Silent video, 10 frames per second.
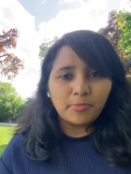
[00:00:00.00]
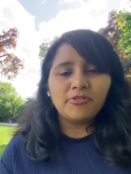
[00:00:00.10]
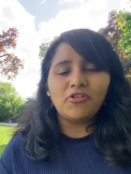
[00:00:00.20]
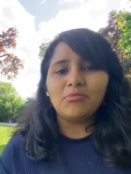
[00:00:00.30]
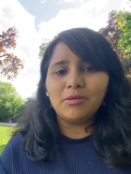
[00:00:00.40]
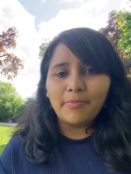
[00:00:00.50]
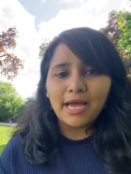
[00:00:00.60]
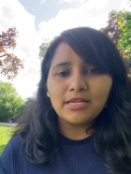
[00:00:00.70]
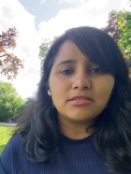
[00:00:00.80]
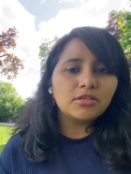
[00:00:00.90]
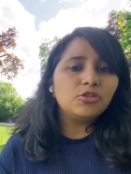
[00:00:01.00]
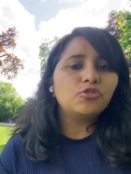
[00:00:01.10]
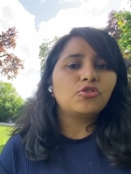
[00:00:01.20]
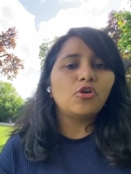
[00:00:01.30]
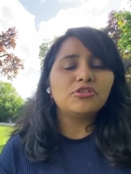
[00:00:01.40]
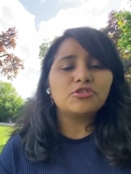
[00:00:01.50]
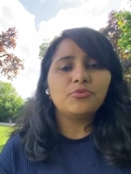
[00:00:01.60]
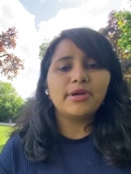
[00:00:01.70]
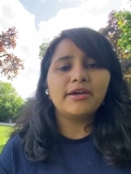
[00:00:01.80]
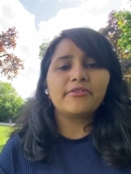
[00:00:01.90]
proper formal pants. You could
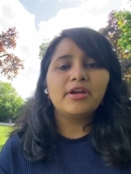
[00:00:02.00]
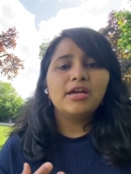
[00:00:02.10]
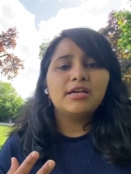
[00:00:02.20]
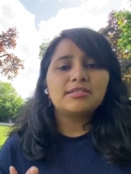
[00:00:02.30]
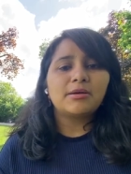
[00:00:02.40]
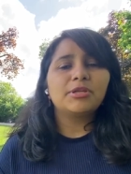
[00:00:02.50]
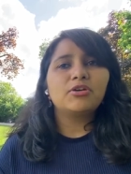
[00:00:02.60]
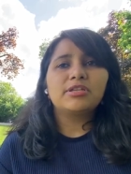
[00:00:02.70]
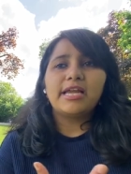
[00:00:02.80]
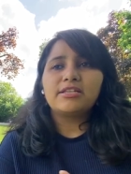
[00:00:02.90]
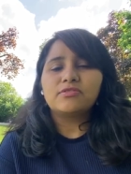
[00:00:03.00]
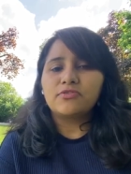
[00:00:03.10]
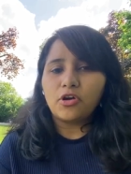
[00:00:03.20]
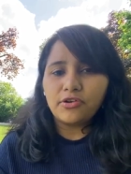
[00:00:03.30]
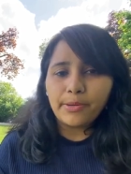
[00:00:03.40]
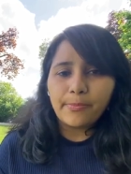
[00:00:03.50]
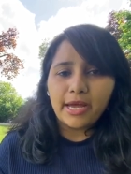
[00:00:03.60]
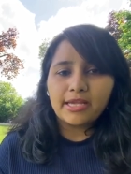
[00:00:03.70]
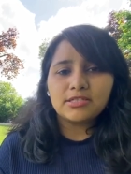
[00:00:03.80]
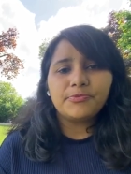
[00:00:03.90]
also wear something on the lines of corduroy
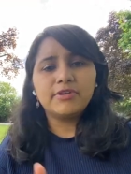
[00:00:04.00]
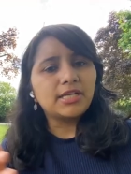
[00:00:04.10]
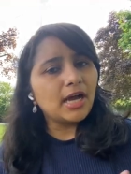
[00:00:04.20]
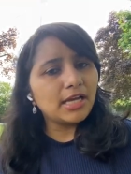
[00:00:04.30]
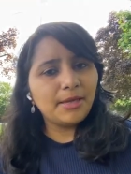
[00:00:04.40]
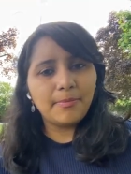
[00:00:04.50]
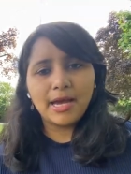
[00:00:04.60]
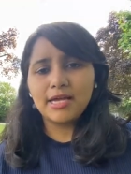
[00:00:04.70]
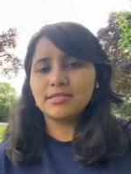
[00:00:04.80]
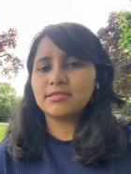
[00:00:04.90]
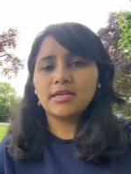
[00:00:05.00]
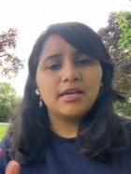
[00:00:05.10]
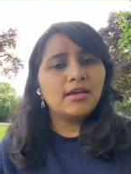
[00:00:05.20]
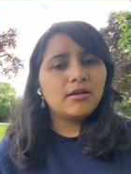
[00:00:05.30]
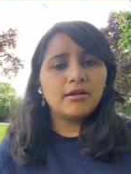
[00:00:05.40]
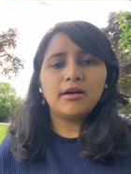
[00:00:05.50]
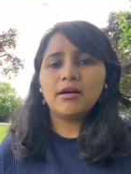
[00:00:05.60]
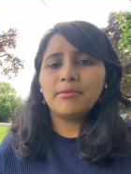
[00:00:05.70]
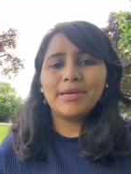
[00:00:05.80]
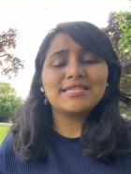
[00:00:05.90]
pants with khaki pants.
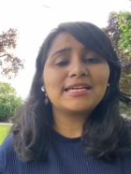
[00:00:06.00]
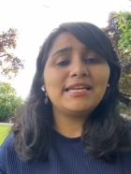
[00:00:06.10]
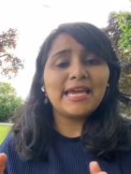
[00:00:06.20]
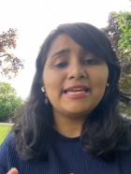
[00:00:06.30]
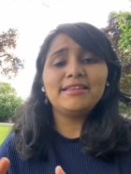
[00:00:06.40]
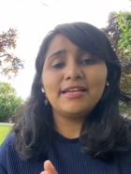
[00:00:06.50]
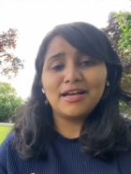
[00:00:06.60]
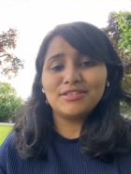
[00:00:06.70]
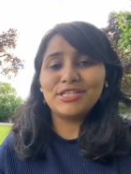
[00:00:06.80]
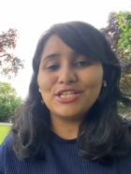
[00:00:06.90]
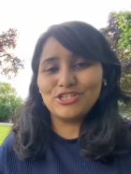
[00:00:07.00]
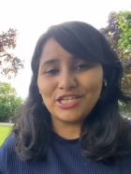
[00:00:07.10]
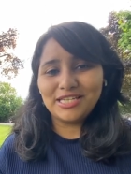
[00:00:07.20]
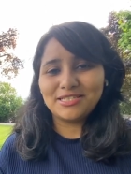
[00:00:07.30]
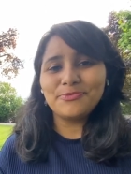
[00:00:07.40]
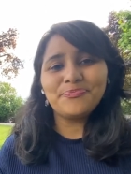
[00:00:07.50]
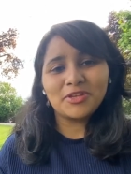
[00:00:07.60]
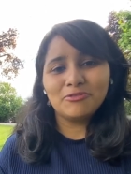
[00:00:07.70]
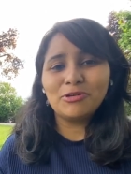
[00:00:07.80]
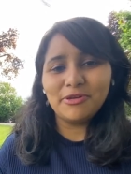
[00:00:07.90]
Basically anything other than jeans
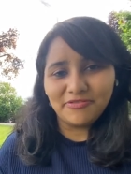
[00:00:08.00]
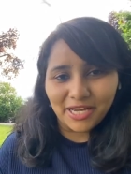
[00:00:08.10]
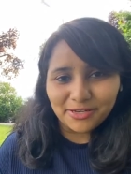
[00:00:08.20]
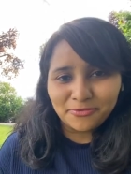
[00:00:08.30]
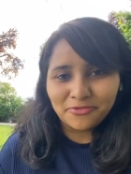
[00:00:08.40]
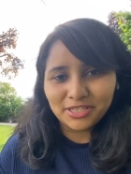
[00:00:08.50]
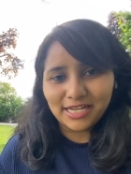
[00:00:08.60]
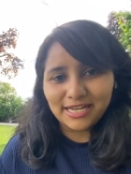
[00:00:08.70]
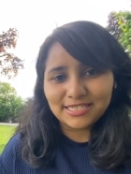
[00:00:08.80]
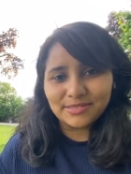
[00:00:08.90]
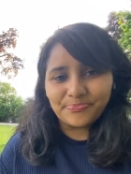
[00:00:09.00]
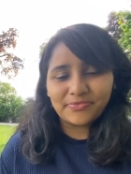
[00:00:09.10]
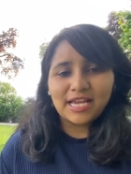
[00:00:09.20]
would be fine for the guys.